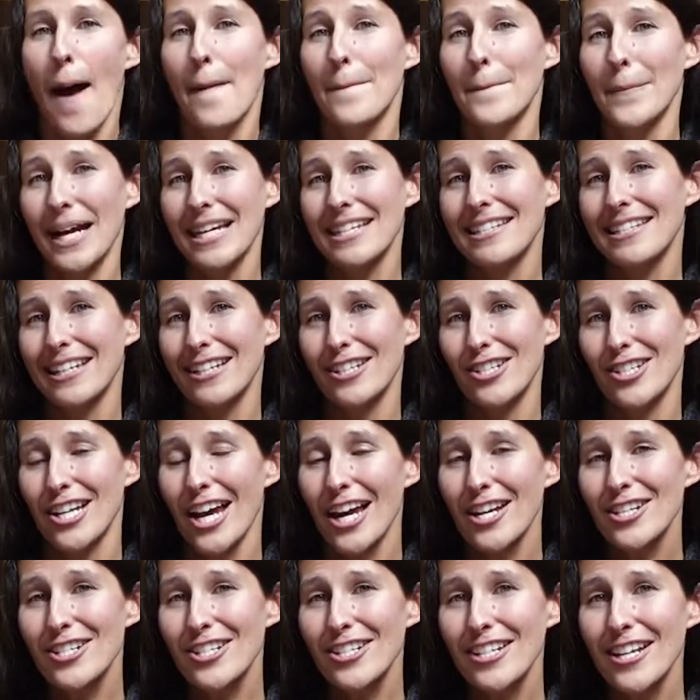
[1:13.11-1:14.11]
My
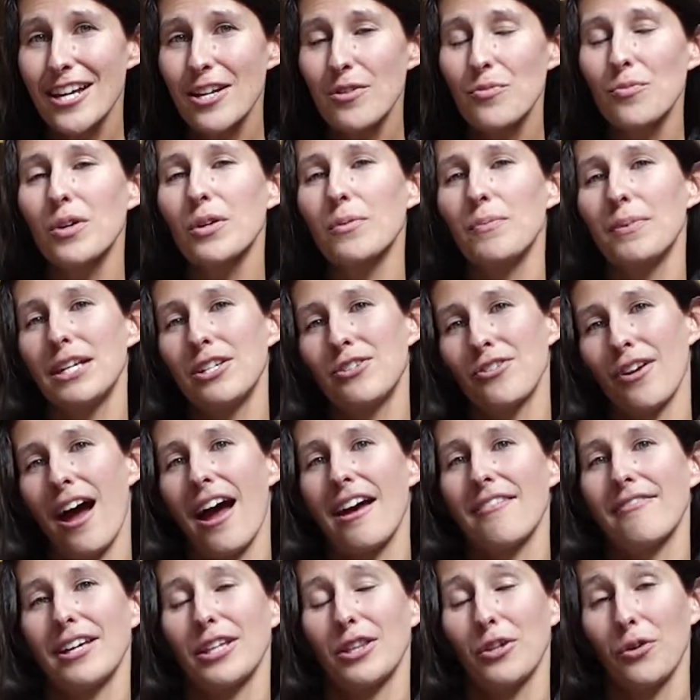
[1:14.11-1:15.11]
suggestion would be
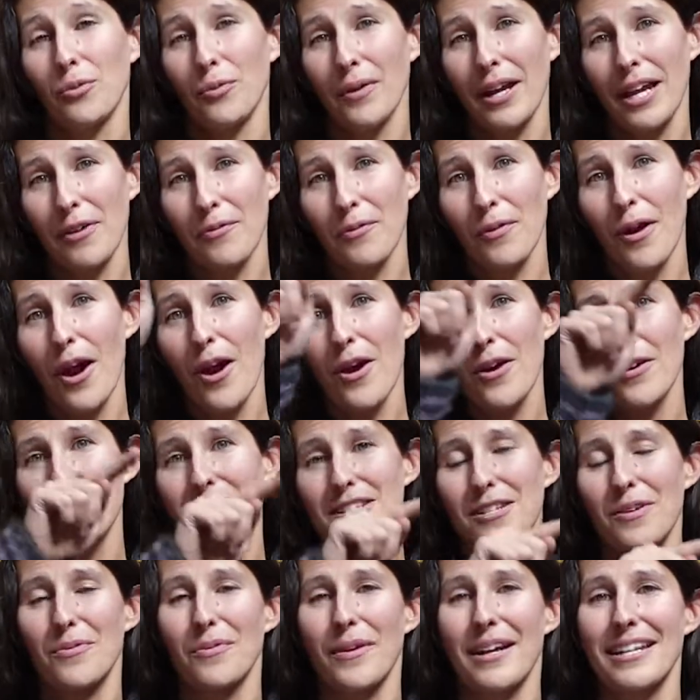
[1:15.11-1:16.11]
driving the ring road,
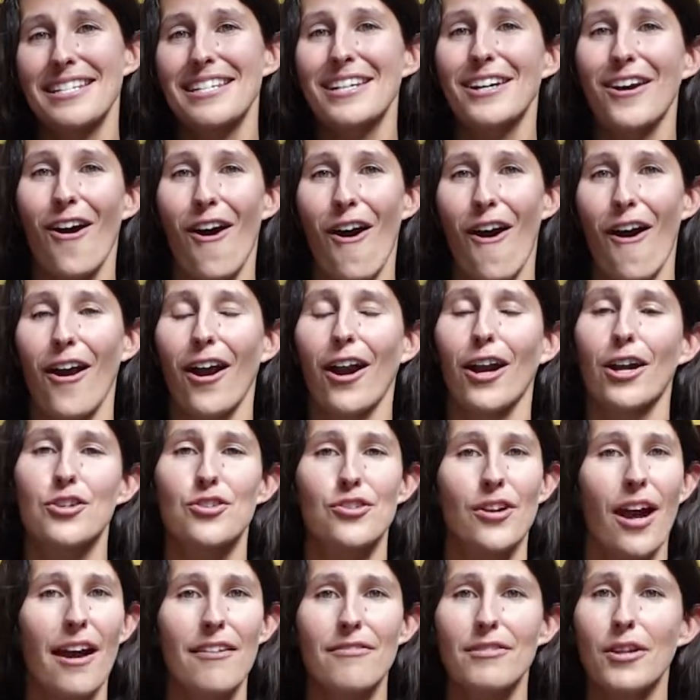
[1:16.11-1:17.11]
so rent a car,
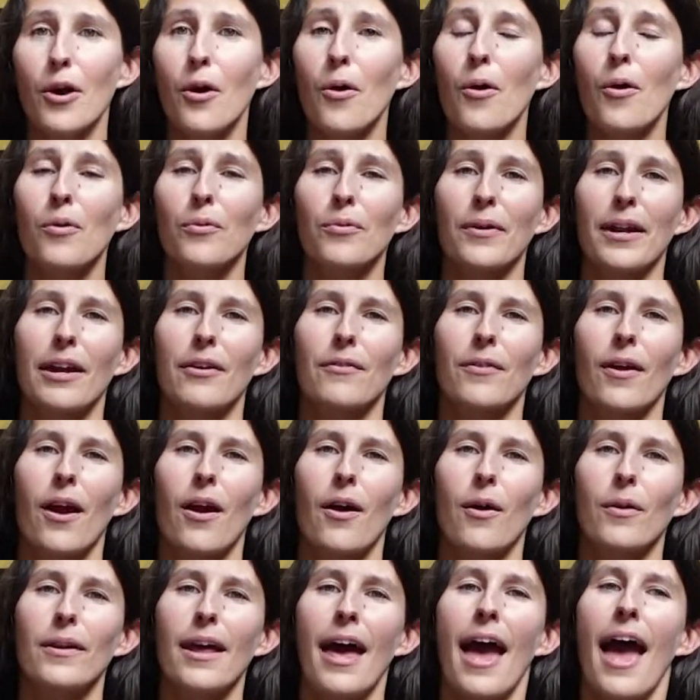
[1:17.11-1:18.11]
drive the whole ring
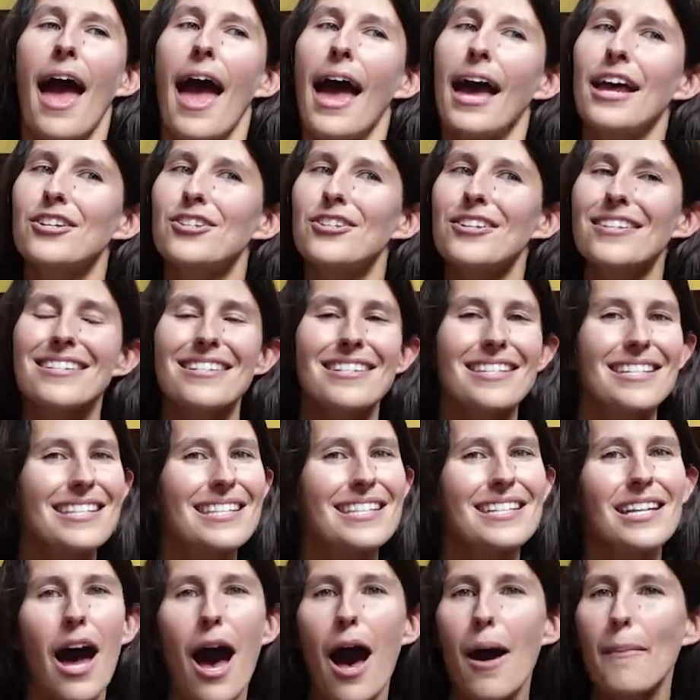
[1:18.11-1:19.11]
road, and just
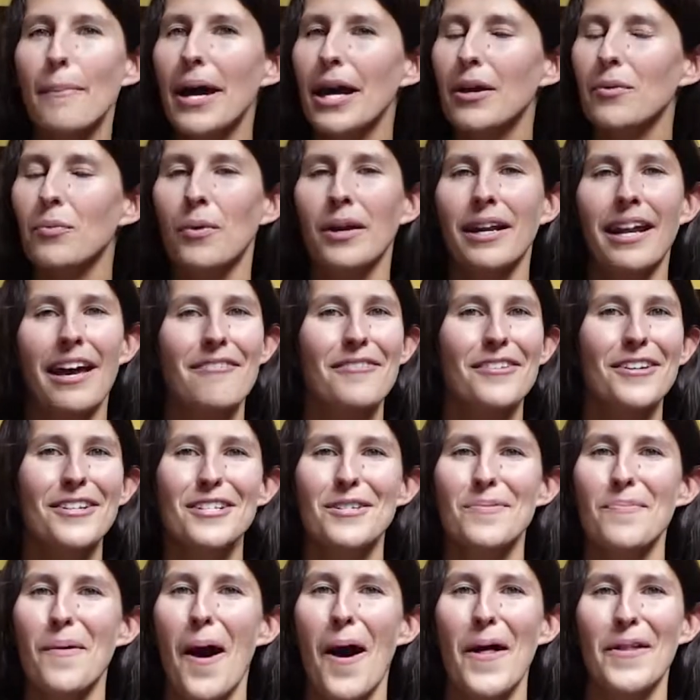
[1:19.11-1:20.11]
stop at whatever
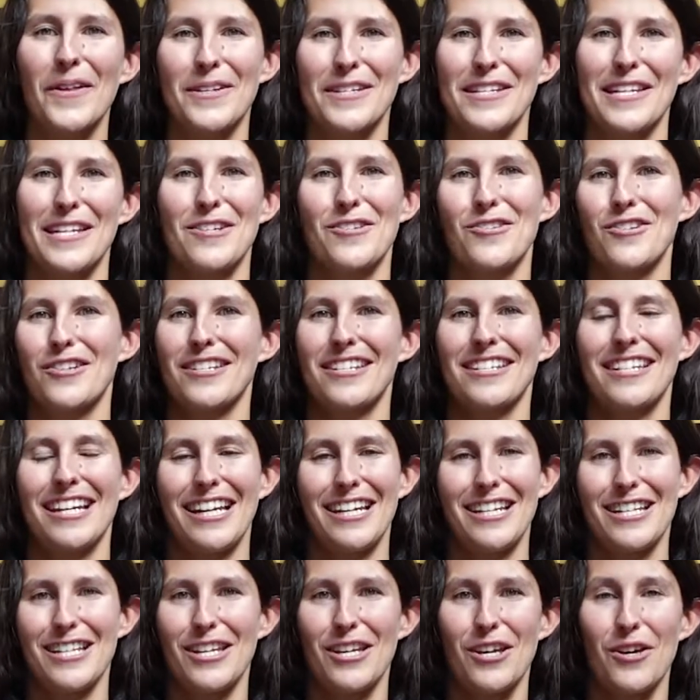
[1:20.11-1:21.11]
spot looks
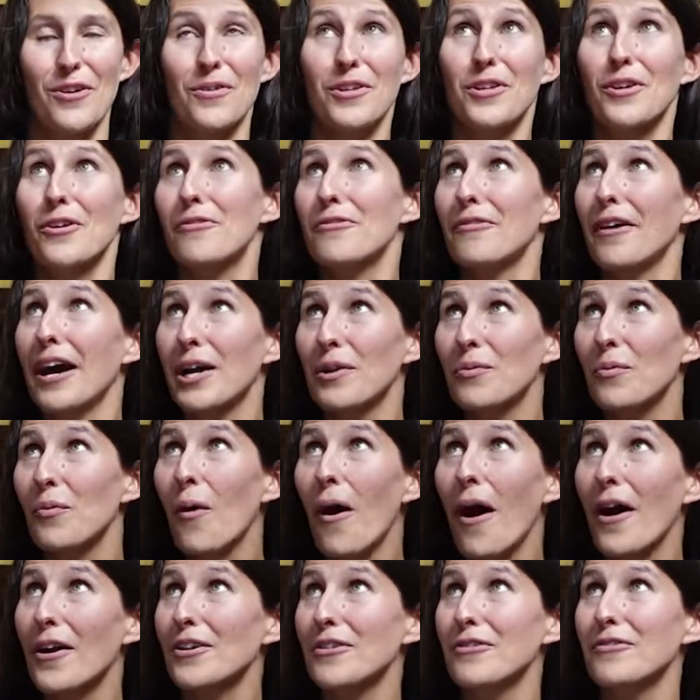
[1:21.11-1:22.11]
interesting to you. You'll find
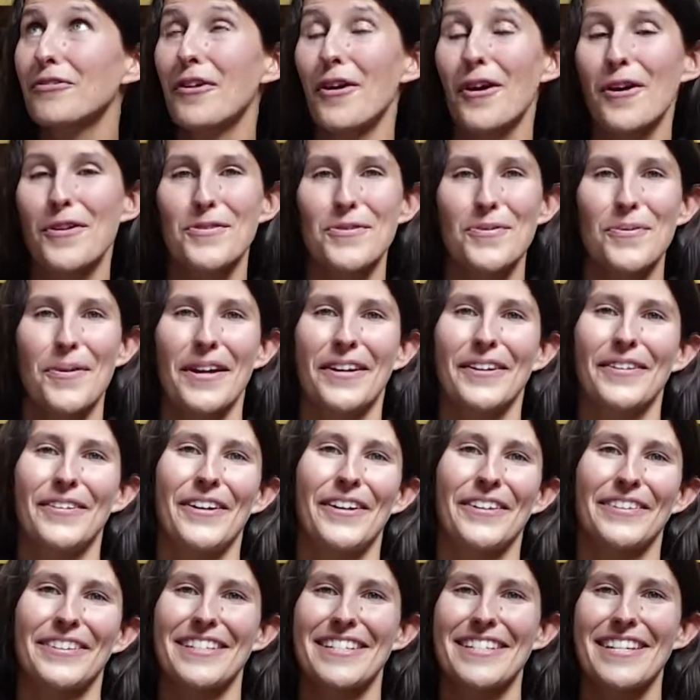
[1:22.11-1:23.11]
waterfalls right
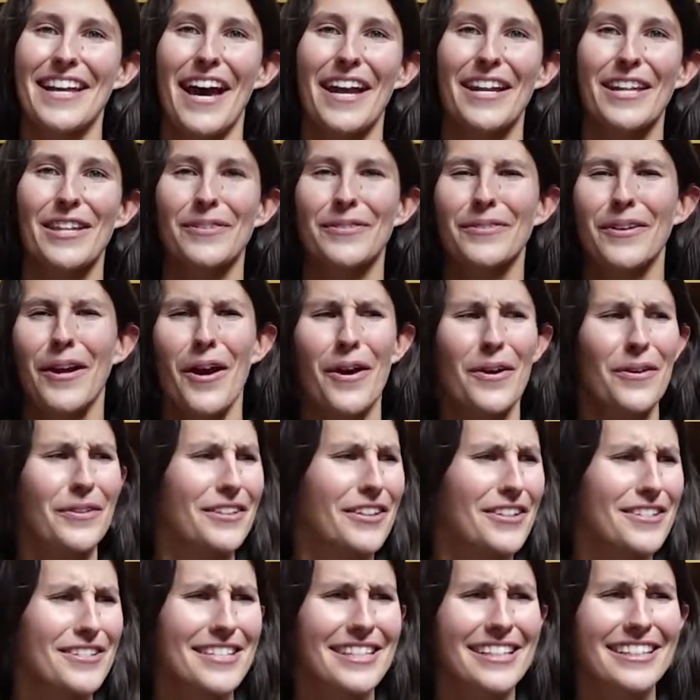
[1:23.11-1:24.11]
along the side of the road,
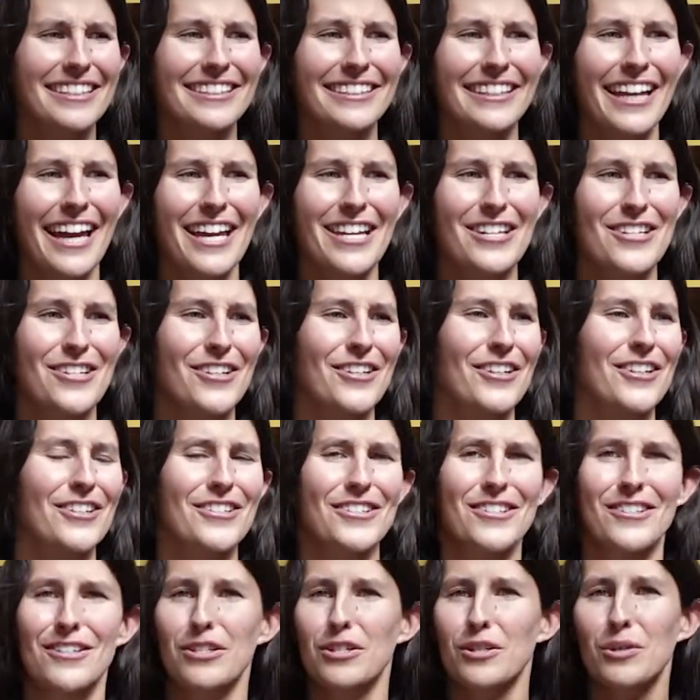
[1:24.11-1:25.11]
there's
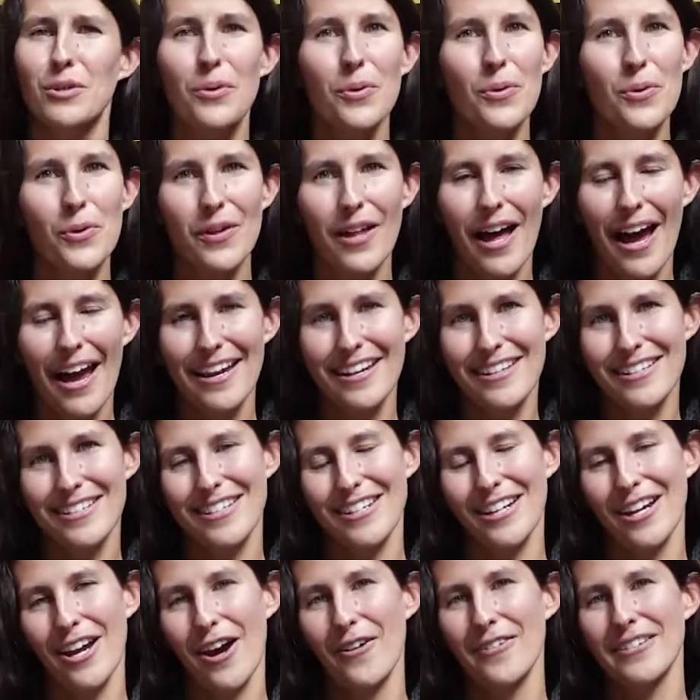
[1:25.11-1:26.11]
glaciers, there's cool hikes
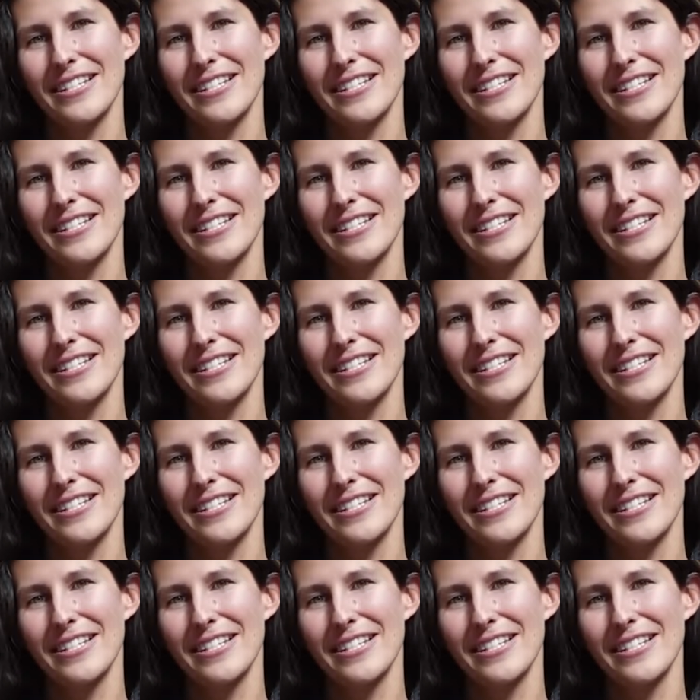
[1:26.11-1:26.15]
to go